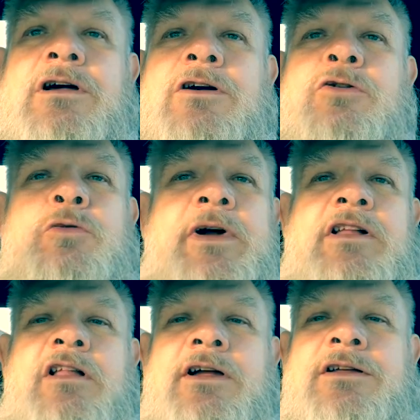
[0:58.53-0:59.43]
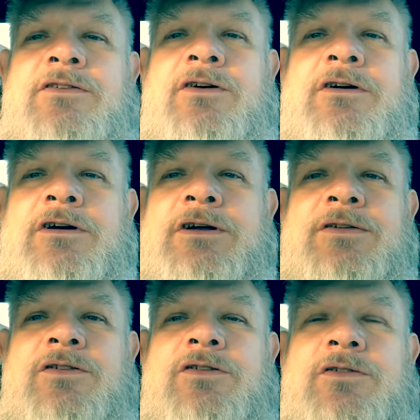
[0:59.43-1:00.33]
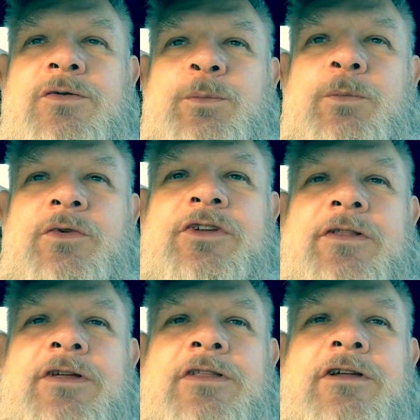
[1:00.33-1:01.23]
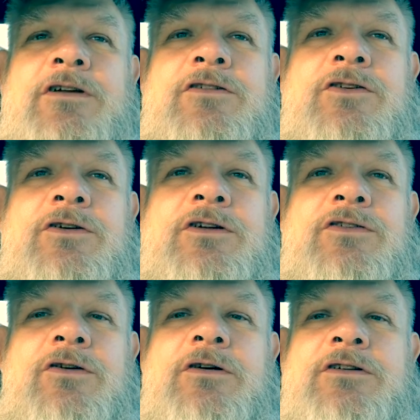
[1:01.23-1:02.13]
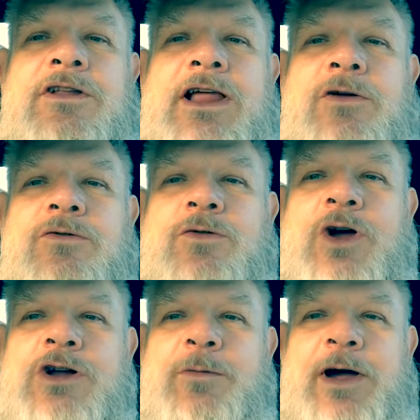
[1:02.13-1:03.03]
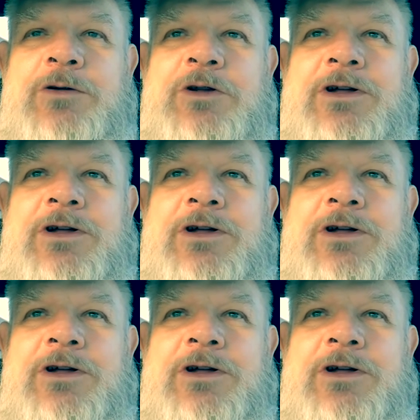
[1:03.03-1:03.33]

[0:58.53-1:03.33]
Who my clients are, it's just something that attorneys aren't allowed to talk about.